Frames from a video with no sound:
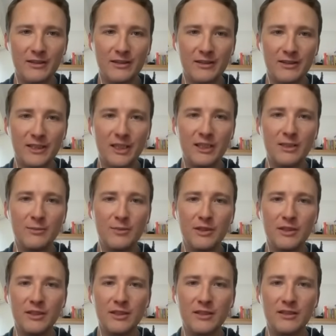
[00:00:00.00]

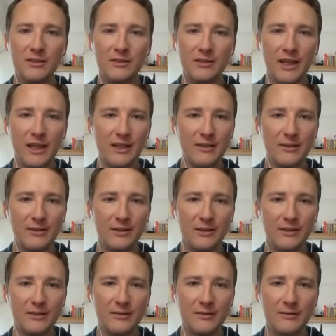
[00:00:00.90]
ChatGPT still can't do it.
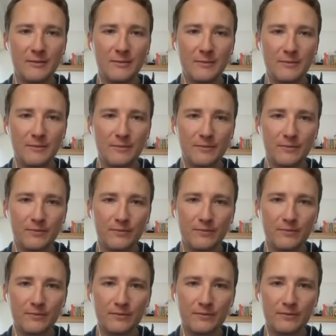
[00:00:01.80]

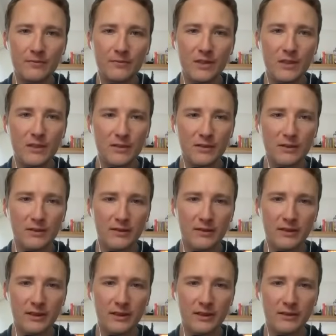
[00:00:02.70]
So let's
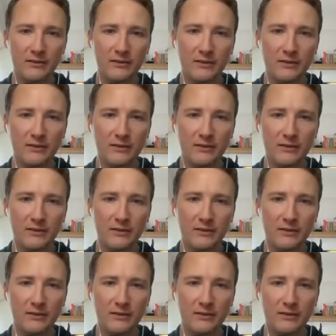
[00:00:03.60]
see here.